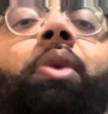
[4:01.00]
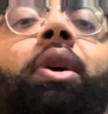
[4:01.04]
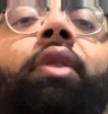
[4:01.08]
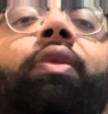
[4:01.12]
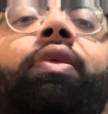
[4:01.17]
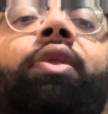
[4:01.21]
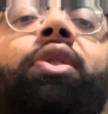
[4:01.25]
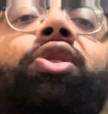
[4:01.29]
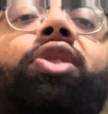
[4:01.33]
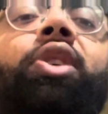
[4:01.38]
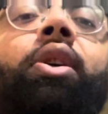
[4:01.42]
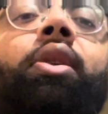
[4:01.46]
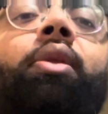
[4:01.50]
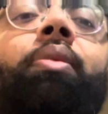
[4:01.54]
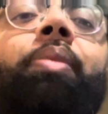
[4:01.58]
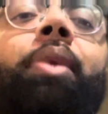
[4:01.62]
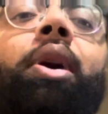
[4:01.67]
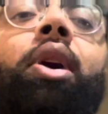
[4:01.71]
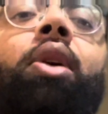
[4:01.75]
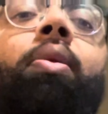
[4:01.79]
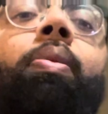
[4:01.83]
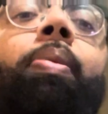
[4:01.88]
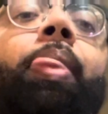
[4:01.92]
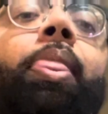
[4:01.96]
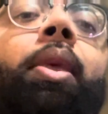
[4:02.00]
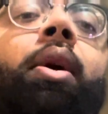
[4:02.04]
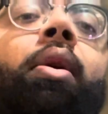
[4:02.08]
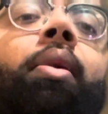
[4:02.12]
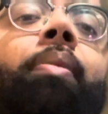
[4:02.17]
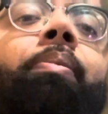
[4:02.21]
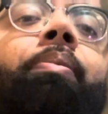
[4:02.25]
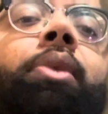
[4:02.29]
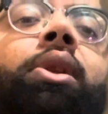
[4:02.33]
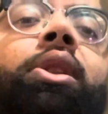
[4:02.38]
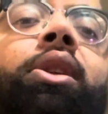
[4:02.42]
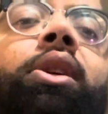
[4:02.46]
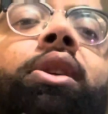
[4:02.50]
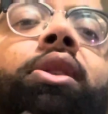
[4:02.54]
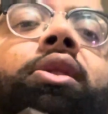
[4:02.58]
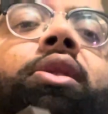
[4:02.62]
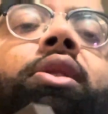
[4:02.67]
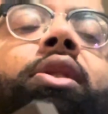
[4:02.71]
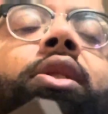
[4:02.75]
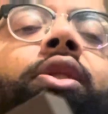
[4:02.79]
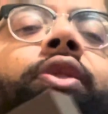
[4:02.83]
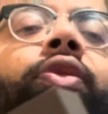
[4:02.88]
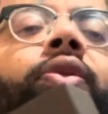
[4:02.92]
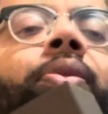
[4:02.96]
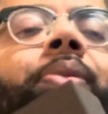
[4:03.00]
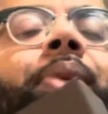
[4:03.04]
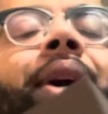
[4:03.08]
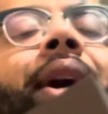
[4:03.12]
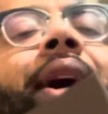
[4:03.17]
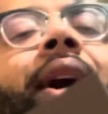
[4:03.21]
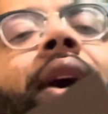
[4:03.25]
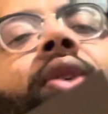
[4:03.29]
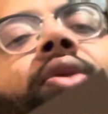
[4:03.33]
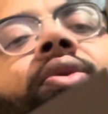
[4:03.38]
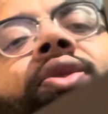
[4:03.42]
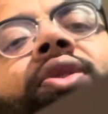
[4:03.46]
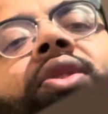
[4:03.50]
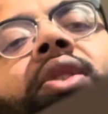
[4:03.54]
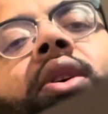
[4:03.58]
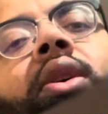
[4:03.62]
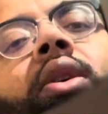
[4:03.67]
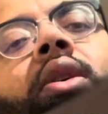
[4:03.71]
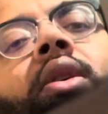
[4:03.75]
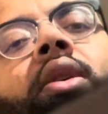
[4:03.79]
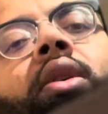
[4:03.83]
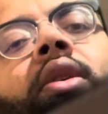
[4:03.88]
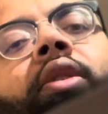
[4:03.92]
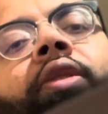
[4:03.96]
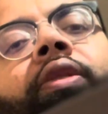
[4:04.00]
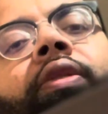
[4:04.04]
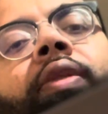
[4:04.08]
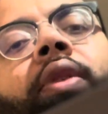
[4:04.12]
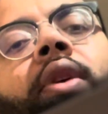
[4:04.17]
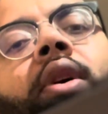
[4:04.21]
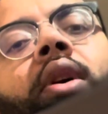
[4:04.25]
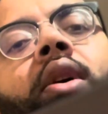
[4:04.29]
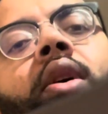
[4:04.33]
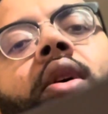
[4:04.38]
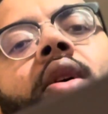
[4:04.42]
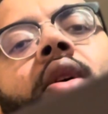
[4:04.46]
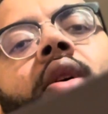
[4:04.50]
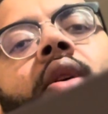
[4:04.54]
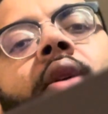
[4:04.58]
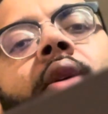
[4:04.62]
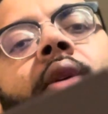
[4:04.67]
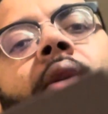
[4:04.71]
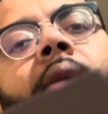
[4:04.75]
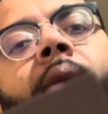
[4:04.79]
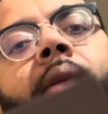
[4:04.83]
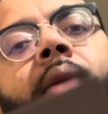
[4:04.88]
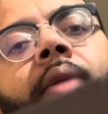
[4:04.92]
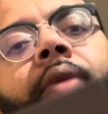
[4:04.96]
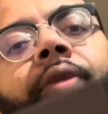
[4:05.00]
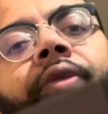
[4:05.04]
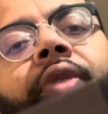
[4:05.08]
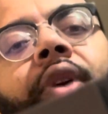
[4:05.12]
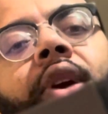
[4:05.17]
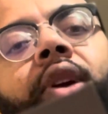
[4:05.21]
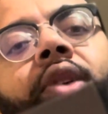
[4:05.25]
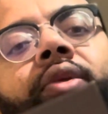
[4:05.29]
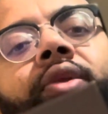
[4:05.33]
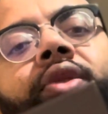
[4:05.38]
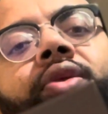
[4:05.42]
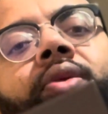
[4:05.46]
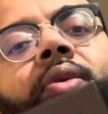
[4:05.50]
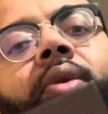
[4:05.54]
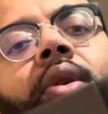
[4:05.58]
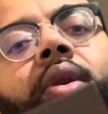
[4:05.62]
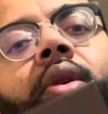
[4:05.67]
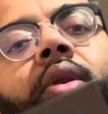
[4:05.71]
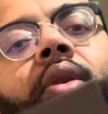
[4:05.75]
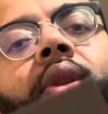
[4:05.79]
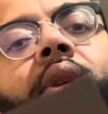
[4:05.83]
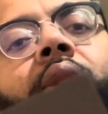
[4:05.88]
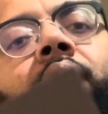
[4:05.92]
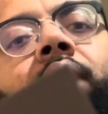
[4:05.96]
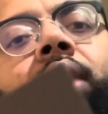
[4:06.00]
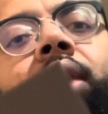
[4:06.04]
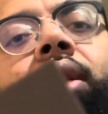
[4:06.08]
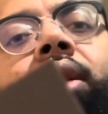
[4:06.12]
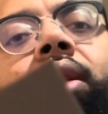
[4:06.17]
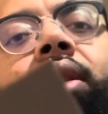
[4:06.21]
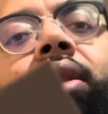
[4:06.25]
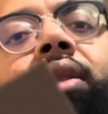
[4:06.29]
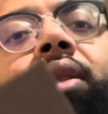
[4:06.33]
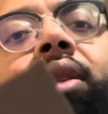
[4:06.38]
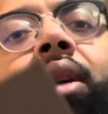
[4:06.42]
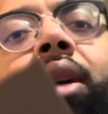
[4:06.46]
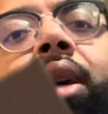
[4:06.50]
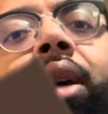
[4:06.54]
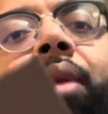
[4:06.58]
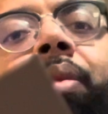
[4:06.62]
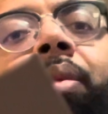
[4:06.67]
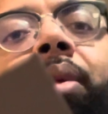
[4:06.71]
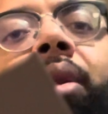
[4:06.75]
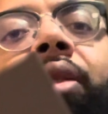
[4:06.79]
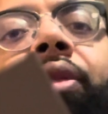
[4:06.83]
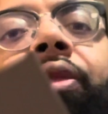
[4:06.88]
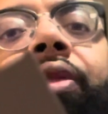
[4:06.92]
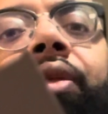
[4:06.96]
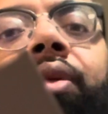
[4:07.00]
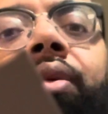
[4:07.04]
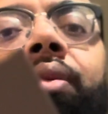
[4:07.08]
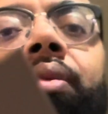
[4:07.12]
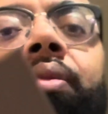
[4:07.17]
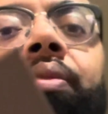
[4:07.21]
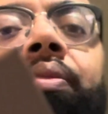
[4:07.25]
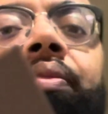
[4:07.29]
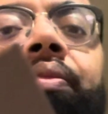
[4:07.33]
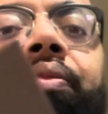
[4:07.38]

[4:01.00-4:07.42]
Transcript: able to check them out. But this is from the house of Fragrance World. It is Ebony Fume.